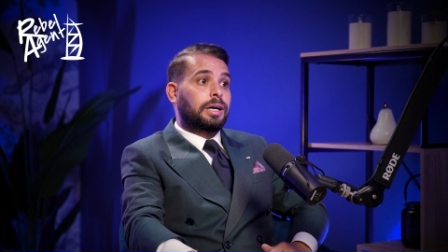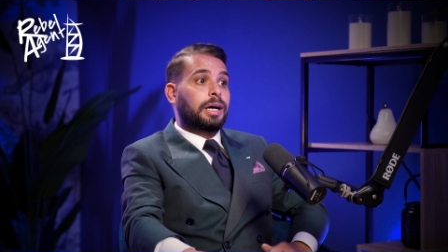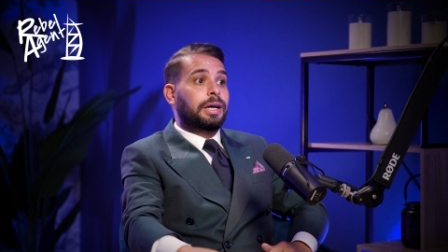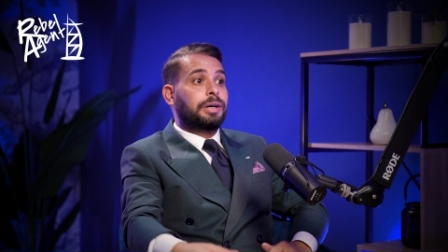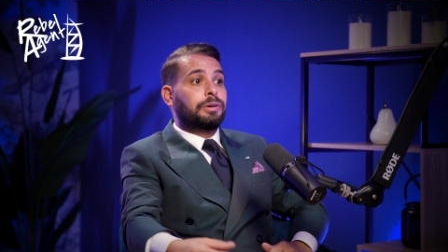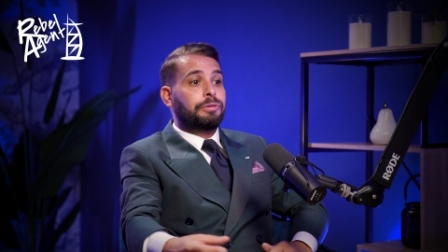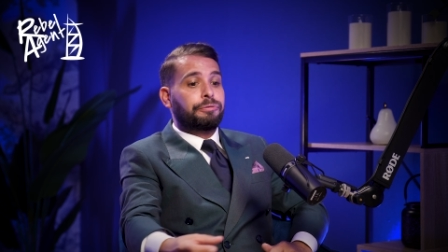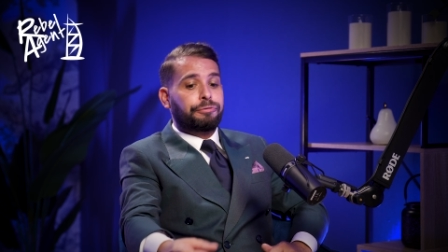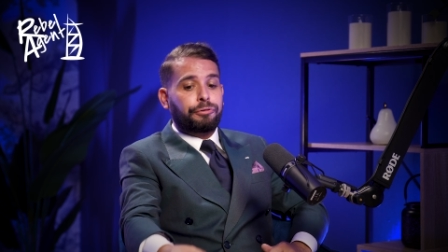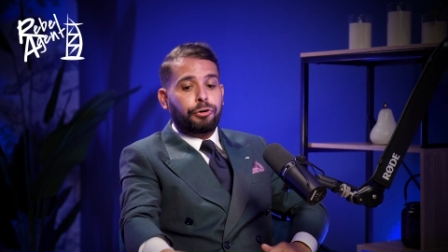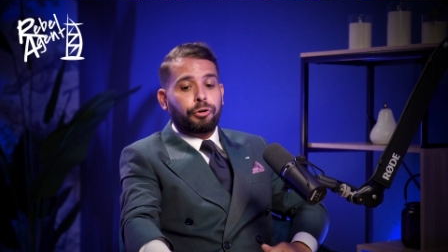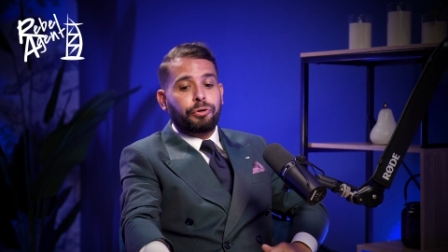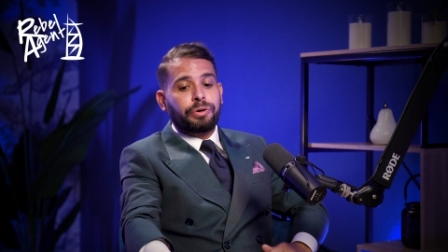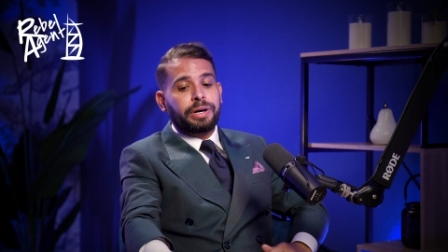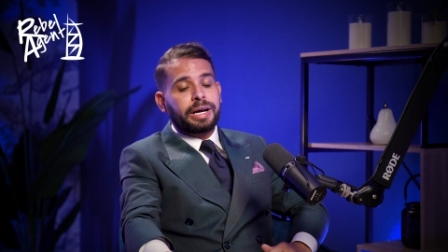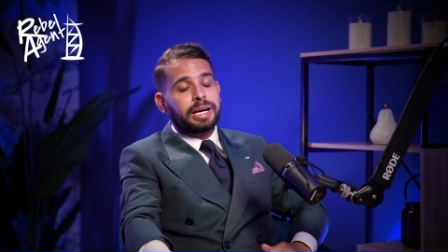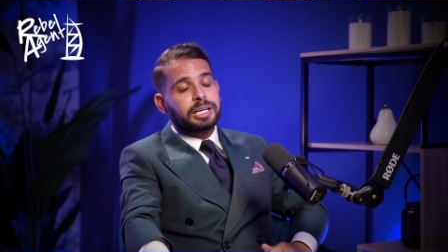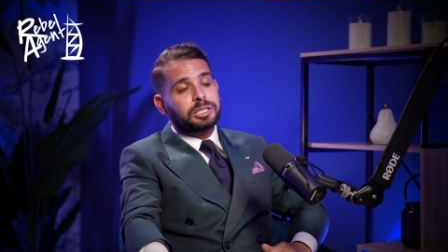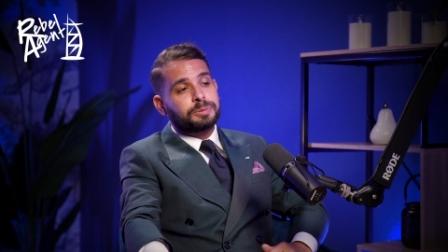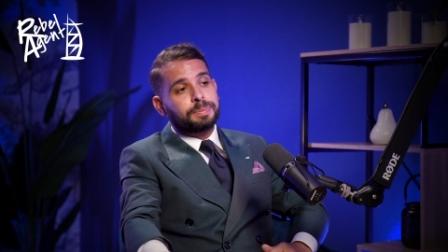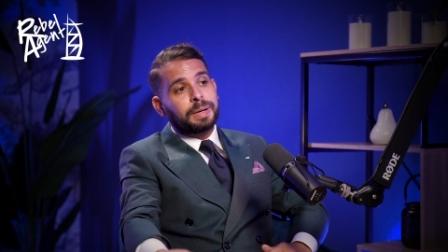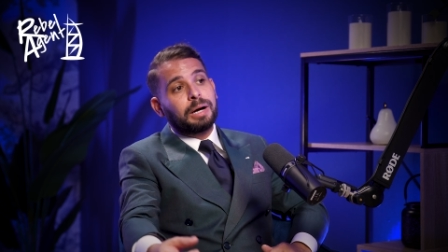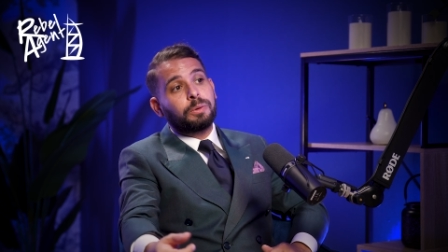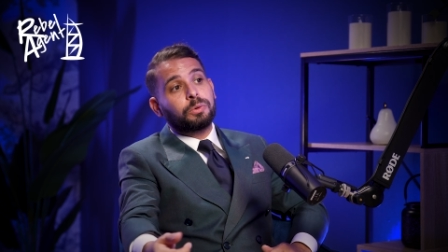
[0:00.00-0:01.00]
and a foreign
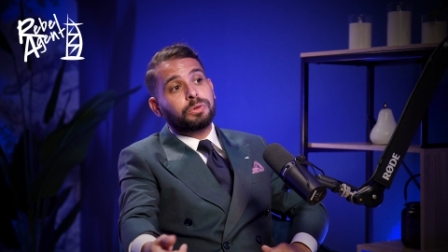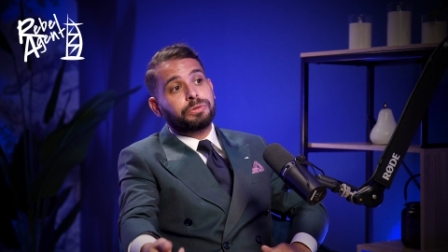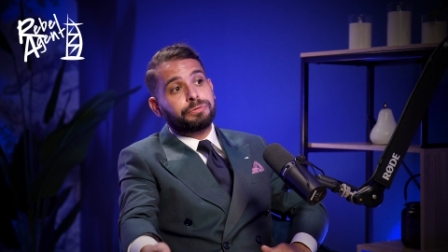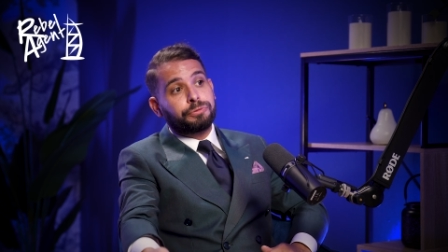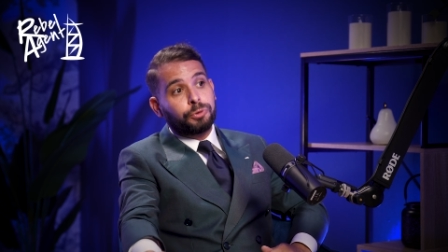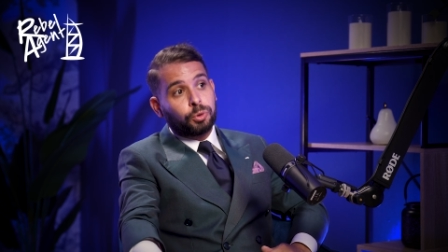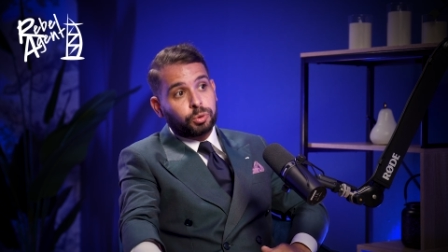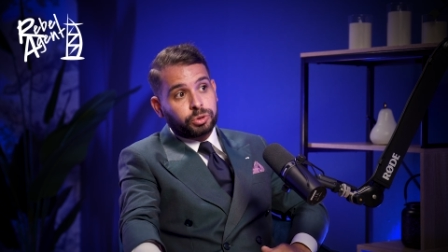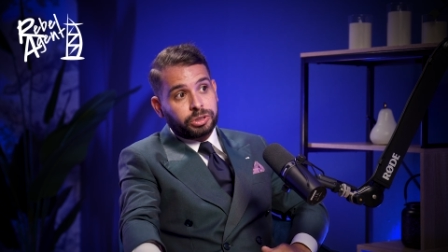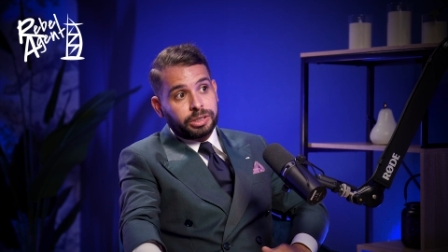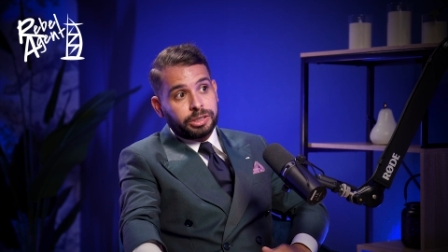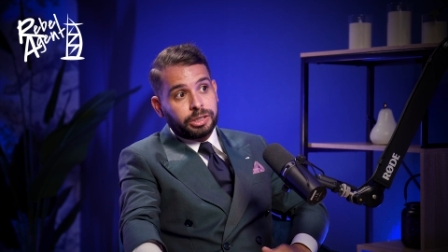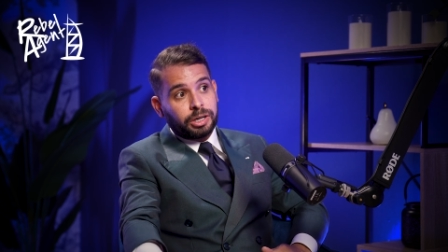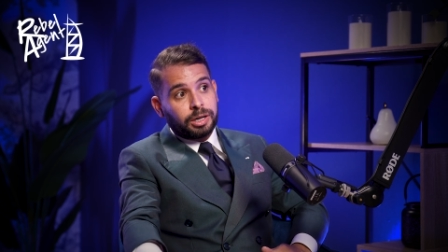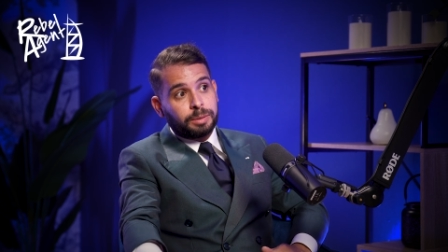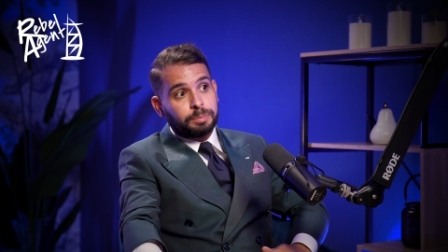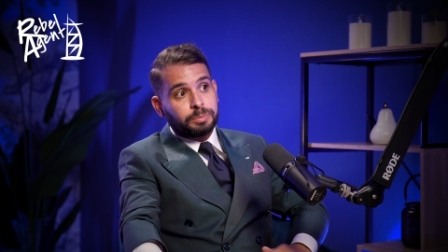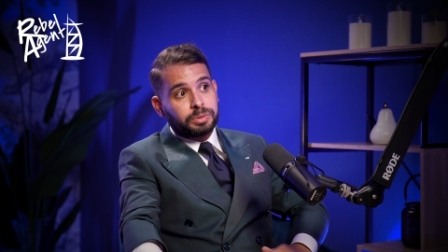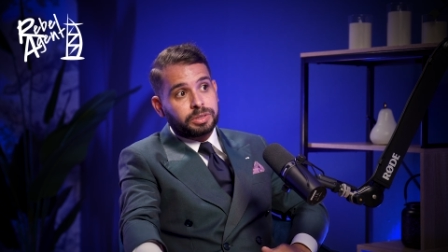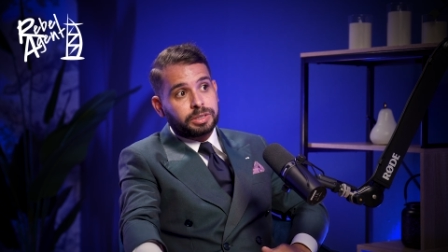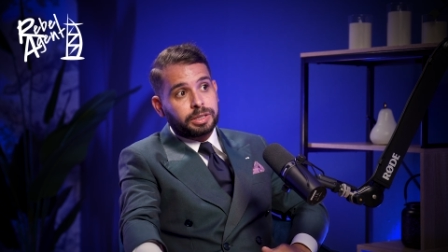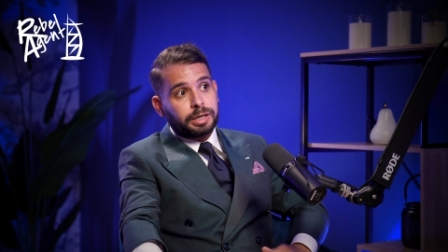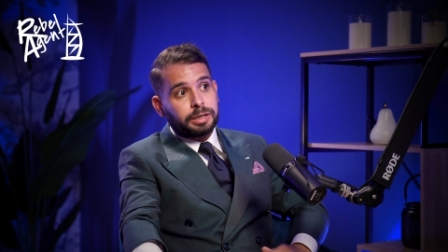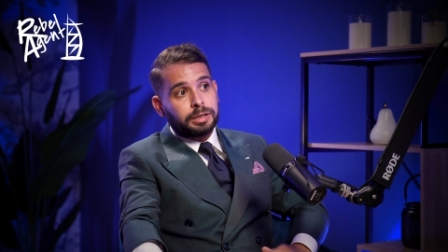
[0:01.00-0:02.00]
expat was
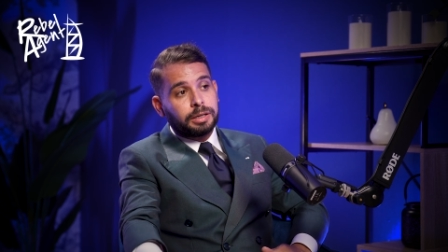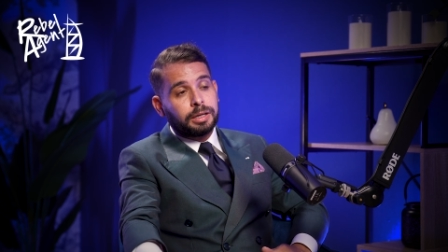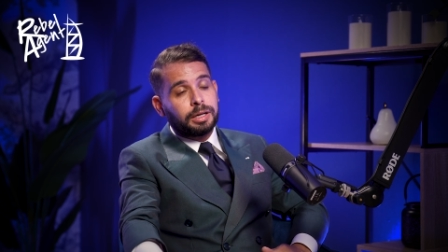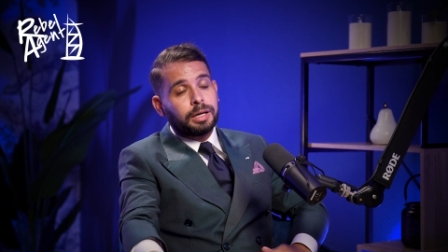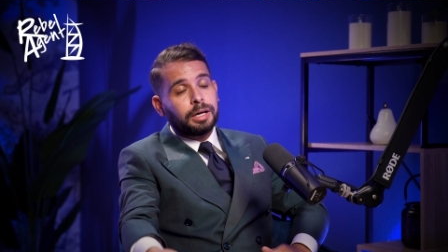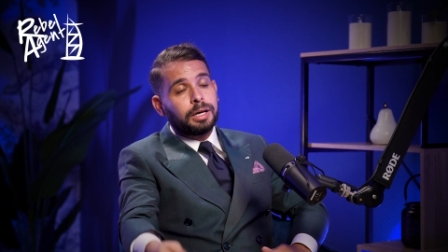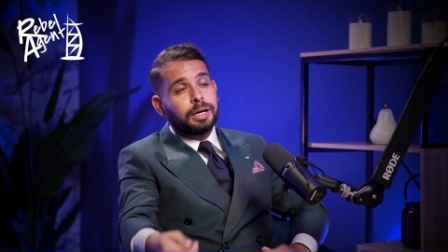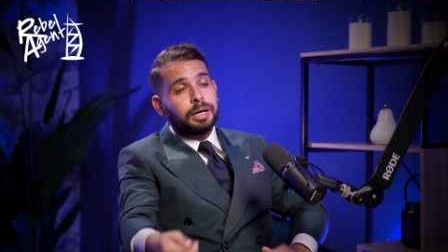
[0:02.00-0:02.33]
49%.